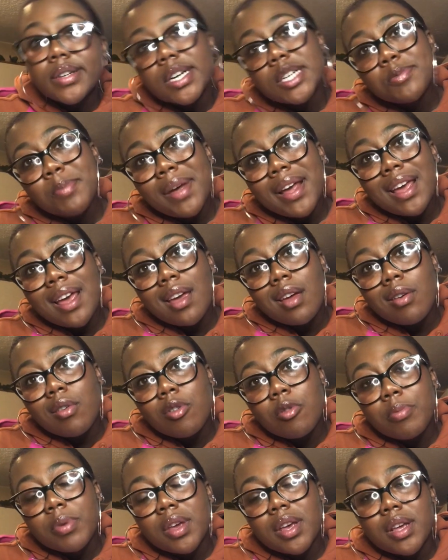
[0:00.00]
changed my
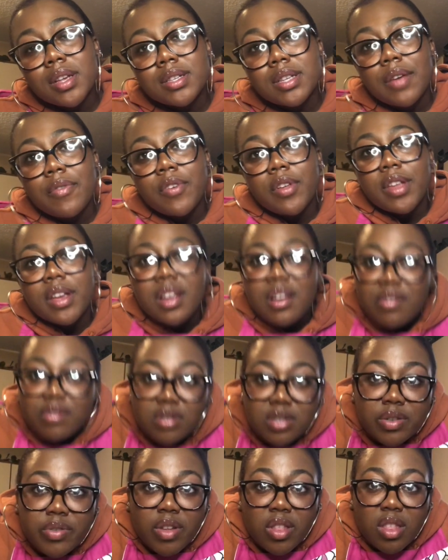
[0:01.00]
angle because I felt like I was
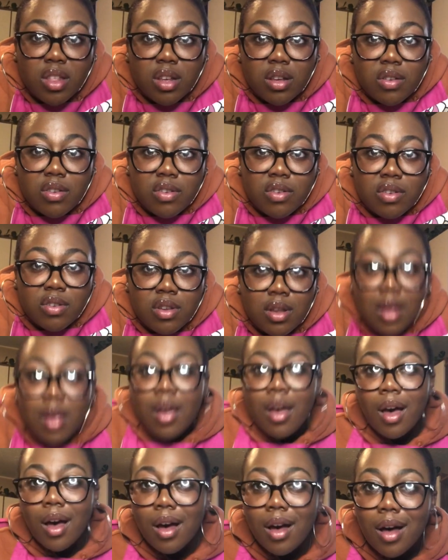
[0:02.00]
doing this.
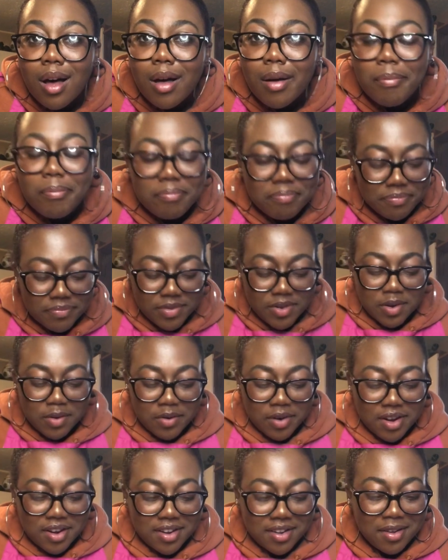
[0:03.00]
So we're
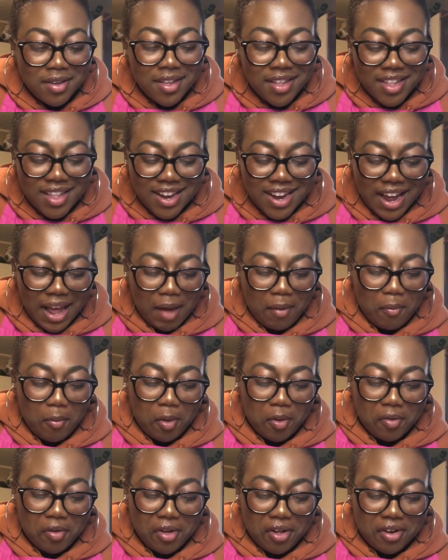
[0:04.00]
going to add more
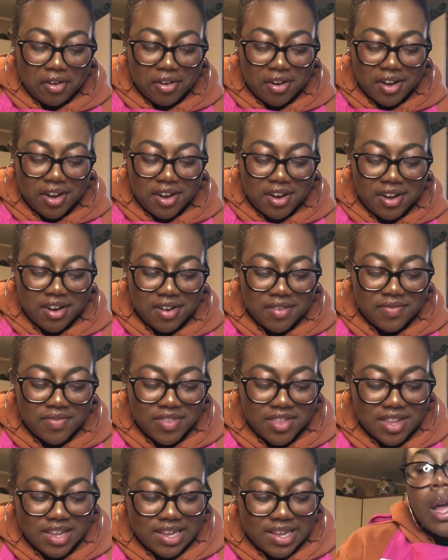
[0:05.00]
water in.
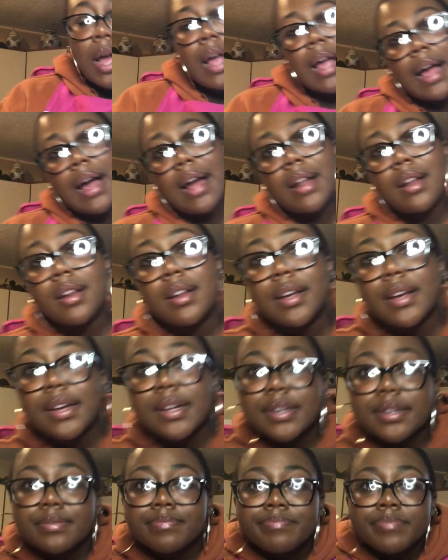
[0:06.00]
I added
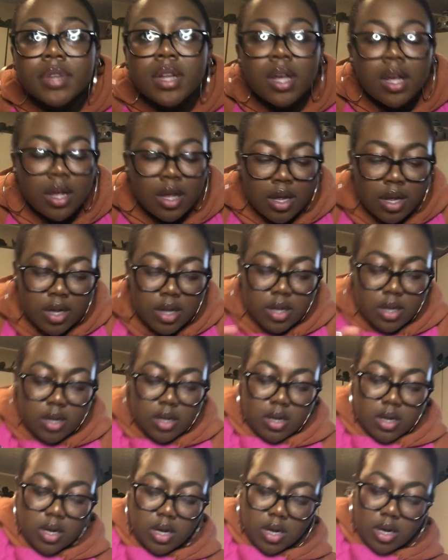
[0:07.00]
in
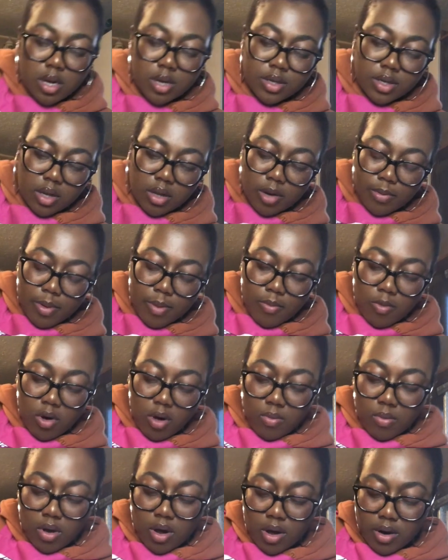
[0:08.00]
just a little bit more
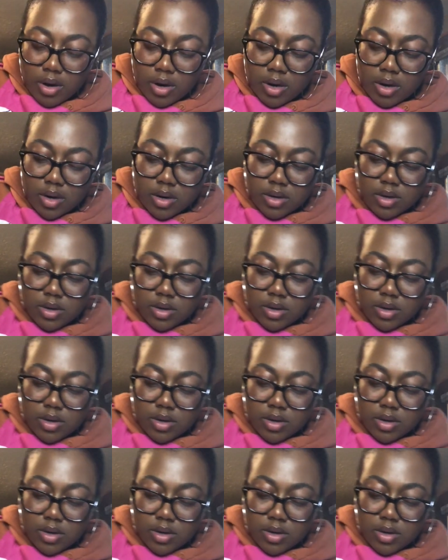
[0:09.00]
water.